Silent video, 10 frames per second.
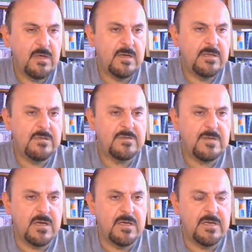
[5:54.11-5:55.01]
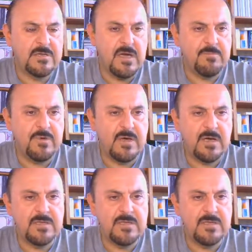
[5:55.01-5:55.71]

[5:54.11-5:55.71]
In this example, I